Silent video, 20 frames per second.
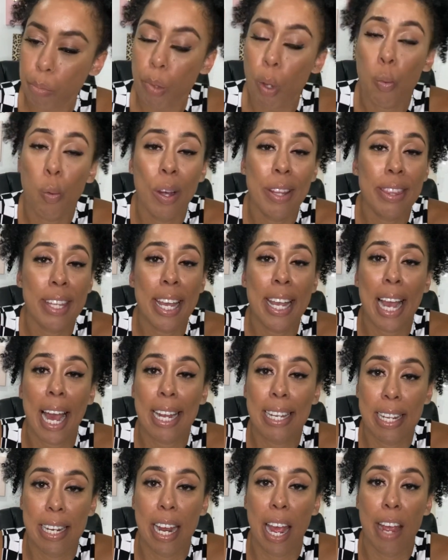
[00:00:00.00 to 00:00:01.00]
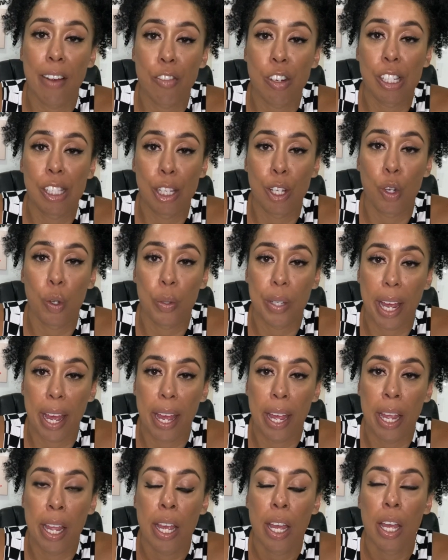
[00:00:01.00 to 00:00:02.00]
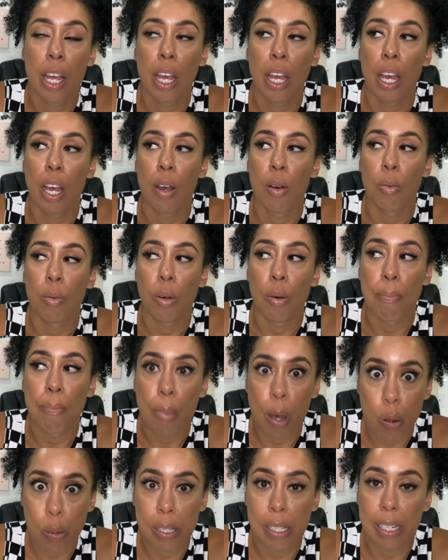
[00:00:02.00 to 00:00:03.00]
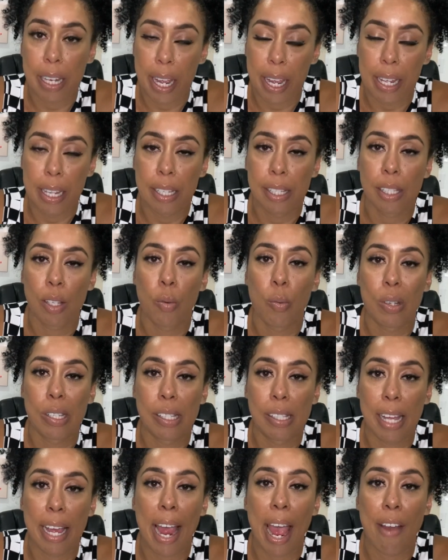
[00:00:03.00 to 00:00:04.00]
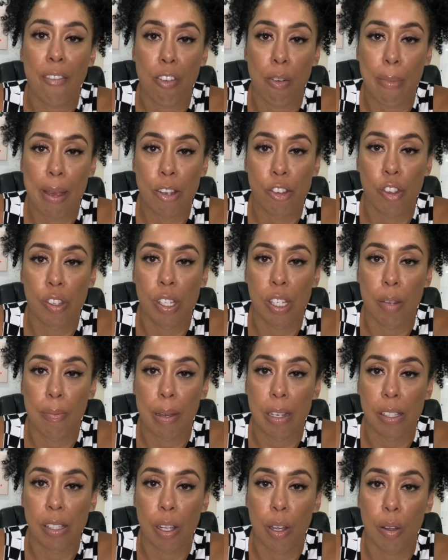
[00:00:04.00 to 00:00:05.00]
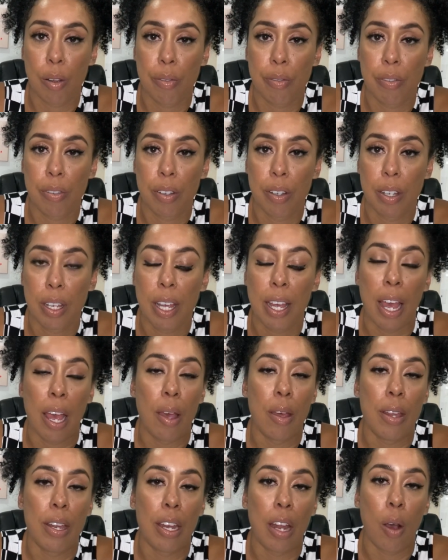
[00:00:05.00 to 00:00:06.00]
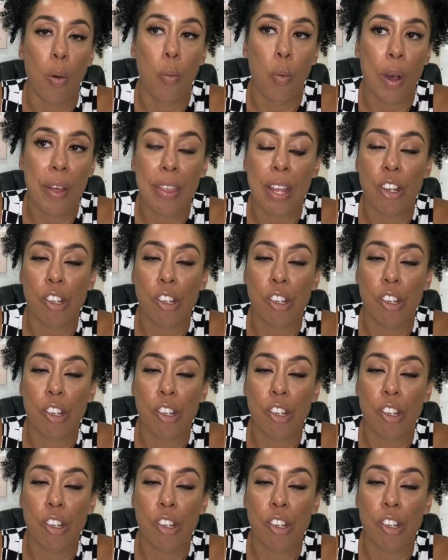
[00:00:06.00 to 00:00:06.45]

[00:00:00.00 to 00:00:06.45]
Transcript: one thing I did every single day, well, most days, was say affirmations to myself. And one that